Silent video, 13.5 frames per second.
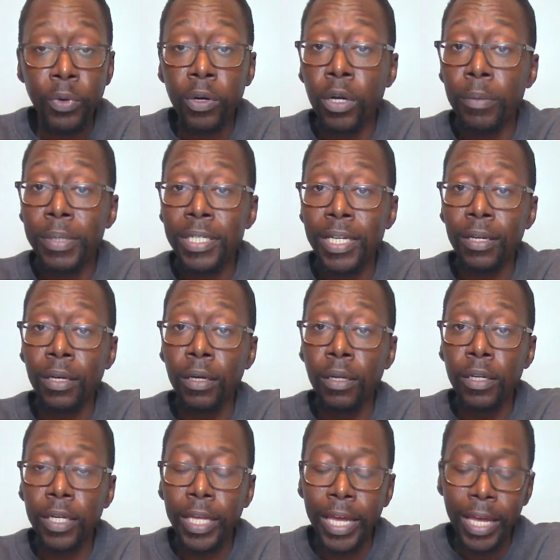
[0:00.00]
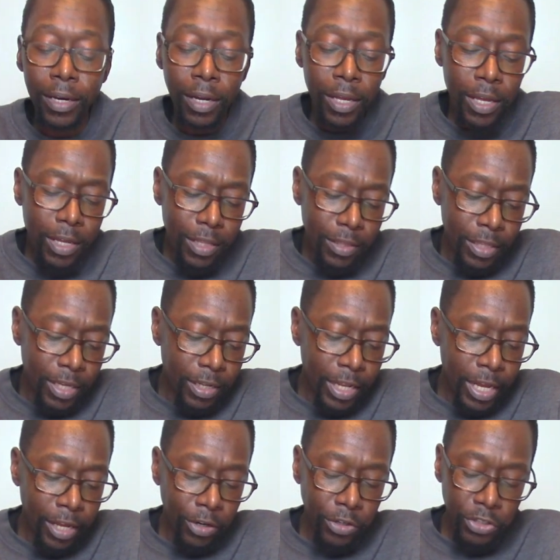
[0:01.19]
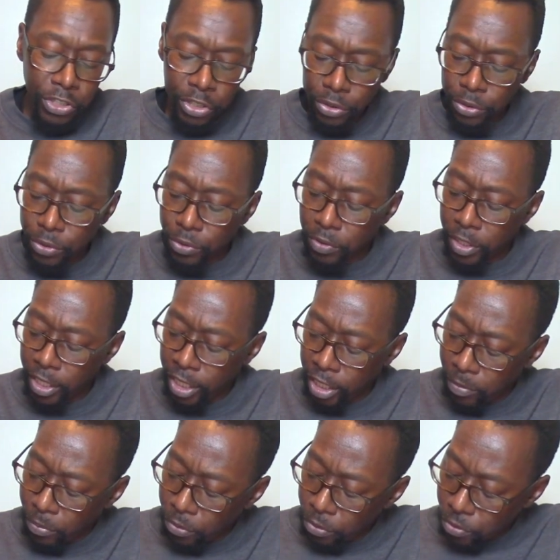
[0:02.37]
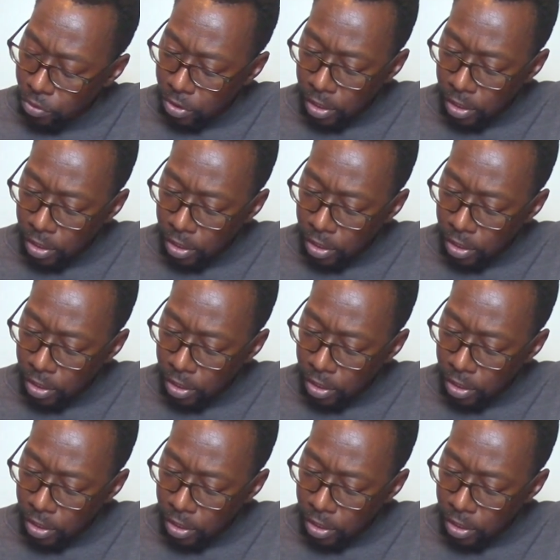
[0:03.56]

We're going to be taking a look at the letter to the Hebrews.